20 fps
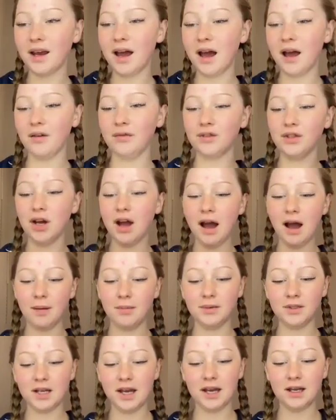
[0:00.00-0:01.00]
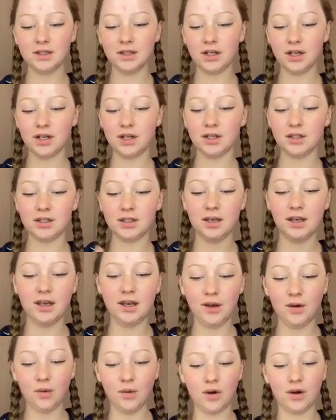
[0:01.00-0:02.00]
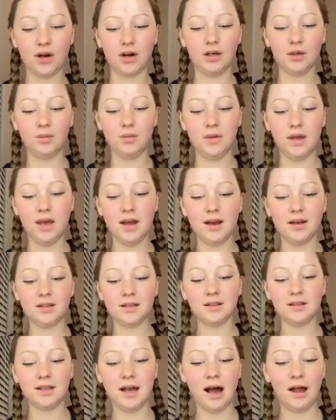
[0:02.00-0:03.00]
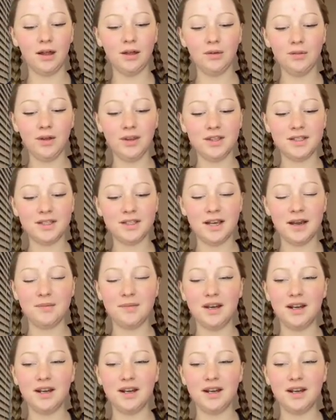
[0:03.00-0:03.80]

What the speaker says: after appetizers, he ordered me a salad with salmon.